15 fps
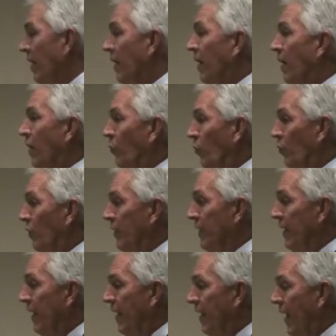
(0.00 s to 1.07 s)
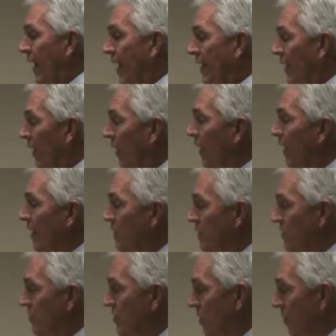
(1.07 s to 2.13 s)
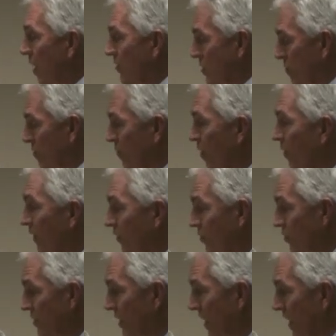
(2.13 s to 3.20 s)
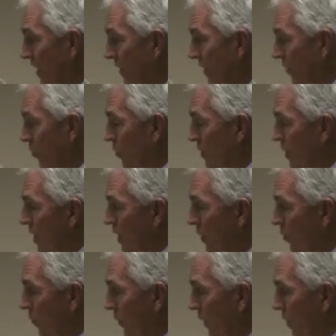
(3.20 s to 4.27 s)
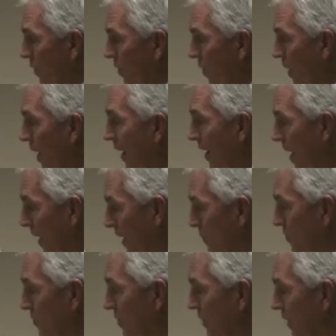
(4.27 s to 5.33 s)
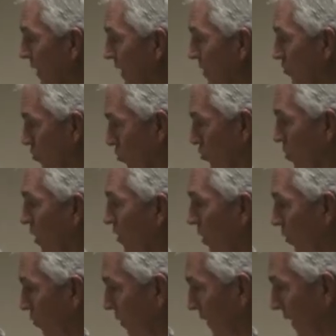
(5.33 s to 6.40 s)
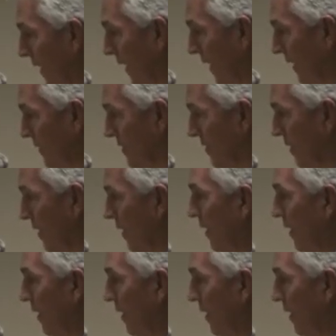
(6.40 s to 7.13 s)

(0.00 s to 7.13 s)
We're looking at adding lanes on some of our interstate and creating what we call high occupancy lanes or truck only lanes.